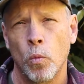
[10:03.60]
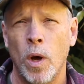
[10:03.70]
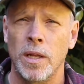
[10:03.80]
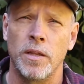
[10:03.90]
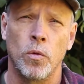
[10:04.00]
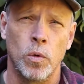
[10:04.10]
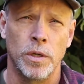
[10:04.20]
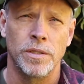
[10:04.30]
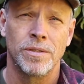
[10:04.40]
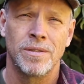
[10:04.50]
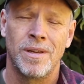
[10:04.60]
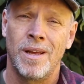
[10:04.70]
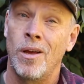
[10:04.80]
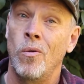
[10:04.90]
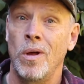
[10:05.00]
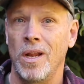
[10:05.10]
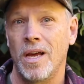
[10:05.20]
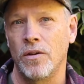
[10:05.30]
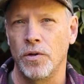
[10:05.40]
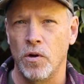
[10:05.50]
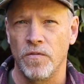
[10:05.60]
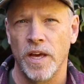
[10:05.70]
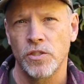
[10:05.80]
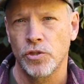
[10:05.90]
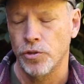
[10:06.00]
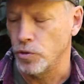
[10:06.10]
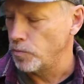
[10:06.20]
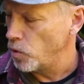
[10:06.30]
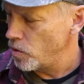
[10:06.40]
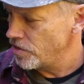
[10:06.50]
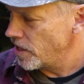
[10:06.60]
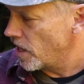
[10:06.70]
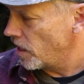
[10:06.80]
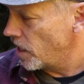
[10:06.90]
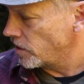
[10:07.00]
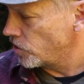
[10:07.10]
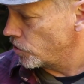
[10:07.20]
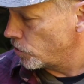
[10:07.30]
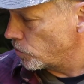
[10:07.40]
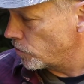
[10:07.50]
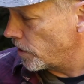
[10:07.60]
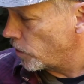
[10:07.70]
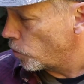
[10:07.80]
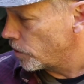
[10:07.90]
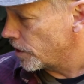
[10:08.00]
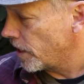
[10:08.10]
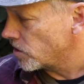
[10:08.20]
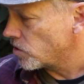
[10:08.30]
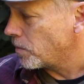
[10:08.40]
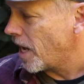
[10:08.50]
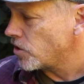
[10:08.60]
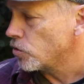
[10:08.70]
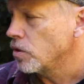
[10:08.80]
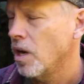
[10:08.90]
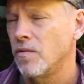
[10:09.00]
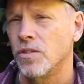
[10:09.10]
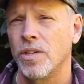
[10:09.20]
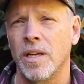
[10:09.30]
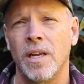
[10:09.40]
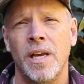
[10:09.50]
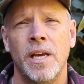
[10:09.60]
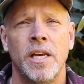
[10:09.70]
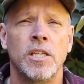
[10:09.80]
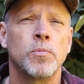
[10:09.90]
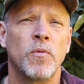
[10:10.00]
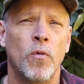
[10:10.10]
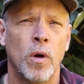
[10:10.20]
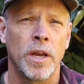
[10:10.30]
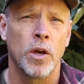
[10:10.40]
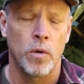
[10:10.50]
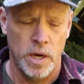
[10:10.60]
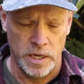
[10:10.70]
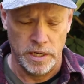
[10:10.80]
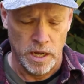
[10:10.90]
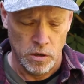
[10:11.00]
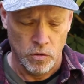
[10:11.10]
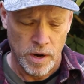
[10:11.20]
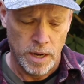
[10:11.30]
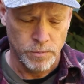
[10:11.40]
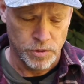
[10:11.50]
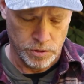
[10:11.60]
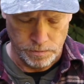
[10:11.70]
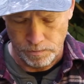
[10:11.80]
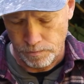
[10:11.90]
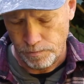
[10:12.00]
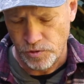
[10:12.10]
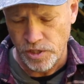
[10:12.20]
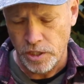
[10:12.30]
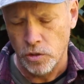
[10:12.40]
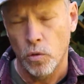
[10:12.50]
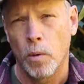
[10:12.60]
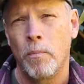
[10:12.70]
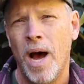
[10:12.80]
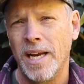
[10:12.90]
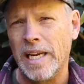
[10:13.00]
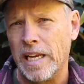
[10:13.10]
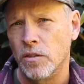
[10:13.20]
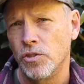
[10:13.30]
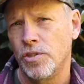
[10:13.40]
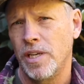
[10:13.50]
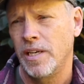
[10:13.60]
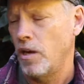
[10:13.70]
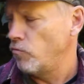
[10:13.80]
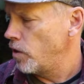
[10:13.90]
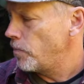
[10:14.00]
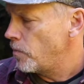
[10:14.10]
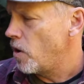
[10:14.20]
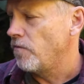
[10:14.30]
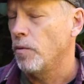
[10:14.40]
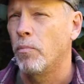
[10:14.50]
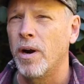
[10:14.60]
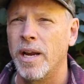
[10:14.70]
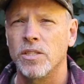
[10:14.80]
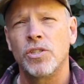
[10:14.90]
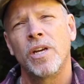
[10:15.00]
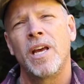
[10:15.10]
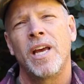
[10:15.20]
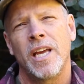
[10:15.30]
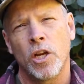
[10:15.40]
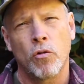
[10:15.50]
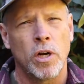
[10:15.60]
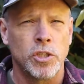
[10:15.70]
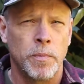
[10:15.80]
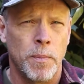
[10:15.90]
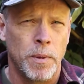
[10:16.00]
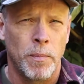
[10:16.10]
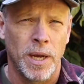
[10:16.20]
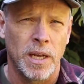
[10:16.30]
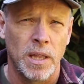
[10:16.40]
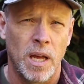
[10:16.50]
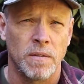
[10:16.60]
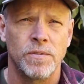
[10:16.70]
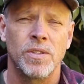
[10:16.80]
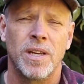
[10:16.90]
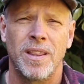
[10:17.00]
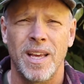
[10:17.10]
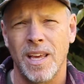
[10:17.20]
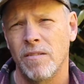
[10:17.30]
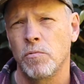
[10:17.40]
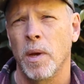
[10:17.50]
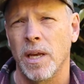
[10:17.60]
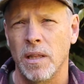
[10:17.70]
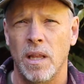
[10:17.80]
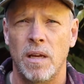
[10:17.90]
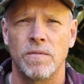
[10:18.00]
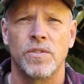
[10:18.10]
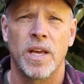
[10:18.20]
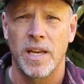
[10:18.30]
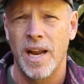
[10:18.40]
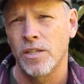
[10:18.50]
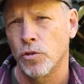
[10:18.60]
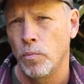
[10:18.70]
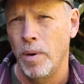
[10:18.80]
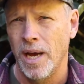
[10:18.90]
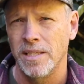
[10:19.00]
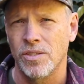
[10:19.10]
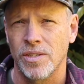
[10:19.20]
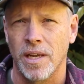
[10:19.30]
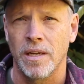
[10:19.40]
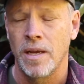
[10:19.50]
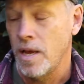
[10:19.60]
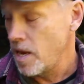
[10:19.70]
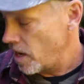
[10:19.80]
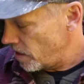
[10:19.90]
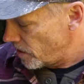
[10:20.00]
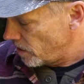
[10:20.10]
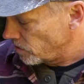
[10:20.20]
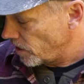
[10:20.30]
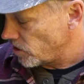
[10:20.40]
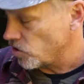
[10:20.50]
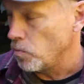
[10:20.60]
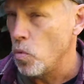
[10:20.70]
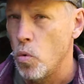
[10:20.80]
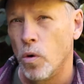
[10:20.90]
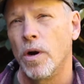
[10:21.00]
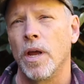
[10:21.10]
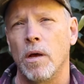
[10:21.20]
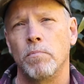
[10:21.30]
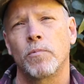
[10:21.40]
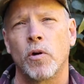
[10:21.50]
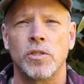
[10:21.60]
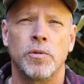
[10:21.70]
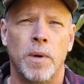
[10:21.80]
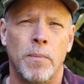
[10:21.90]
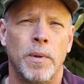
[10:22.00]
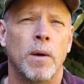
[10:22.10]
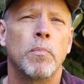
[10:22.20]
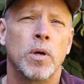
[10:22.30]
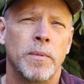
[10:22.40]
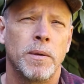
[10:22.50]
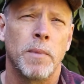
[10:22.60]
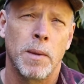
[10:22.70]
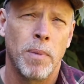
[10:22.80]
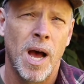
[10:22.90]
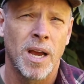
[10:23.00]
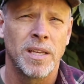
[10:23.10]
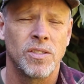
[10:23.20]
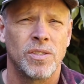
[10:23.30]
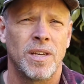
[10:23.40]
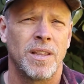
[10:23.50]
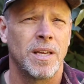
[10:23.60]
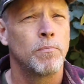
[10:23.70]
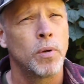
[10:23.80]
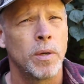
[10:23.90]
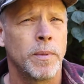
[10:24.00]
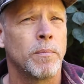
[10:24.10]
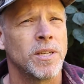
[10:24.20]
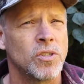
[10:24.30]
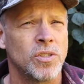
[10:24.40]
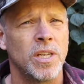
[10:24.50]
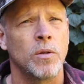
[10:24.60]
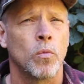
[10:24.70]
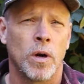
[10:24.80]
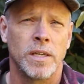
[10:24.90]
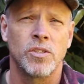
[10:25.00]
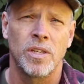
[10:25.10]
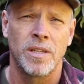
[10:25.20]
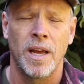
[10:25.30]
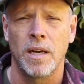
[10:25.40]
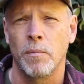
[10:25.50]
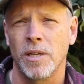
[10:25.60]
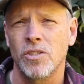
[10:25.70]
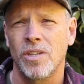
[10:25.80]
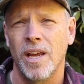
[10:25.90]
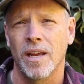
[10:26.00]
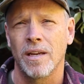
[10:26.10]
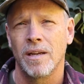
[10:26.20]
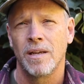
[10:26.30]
while in the woods. Well, I don't know if that's true, but one thing I like to do in order to get some natural cover scent is before I go hunting, I'll grab some cedar or pine needles and I'll rip them off the branch and crush them up in my gloves. And that gives my gloves that natural pine scent. And then I'll take some more and I'll crush them up and I'll put them in my pockets and then put them in my seat where I sit down in my stand.